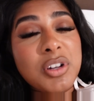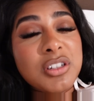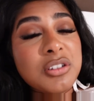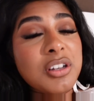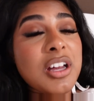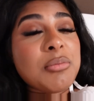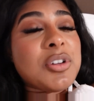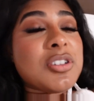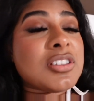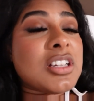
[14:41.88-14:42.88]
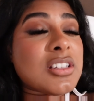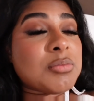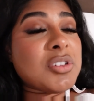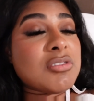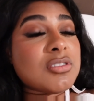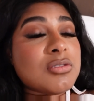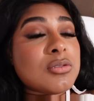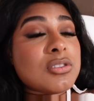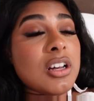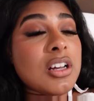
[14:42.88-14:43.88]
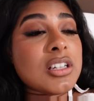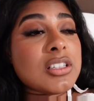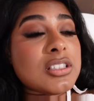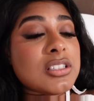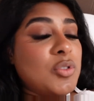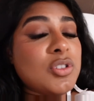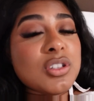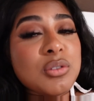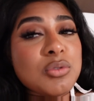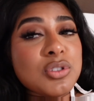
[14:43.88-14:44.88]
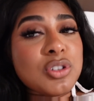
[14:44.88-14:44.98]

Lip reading: But it's okay because the experience was nice. Music was